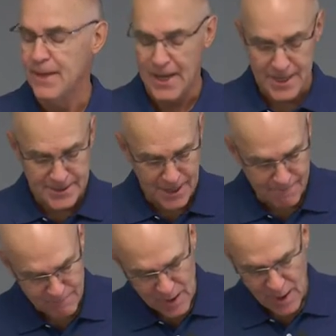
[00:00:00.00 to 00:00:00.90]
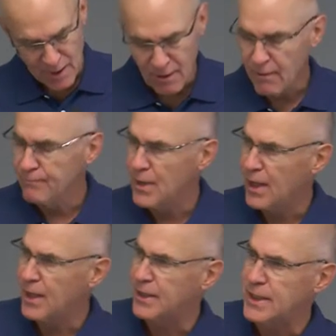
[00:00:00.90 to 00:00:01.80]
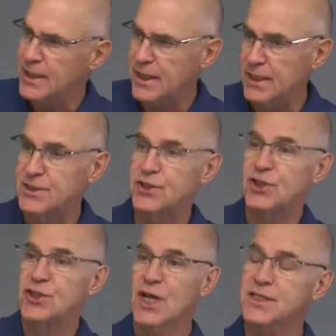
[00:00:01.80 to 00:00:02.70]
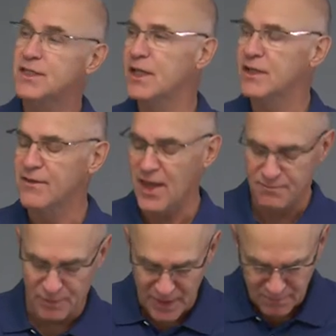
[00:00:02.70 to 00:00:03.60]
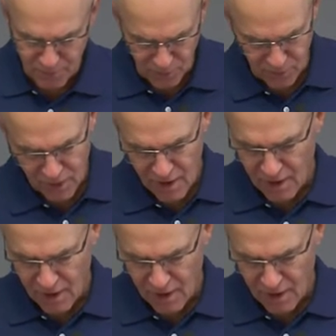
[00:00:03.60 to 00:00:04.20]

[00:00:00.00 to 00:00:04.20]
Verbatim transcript: And um, um, uh, he is suggesting that people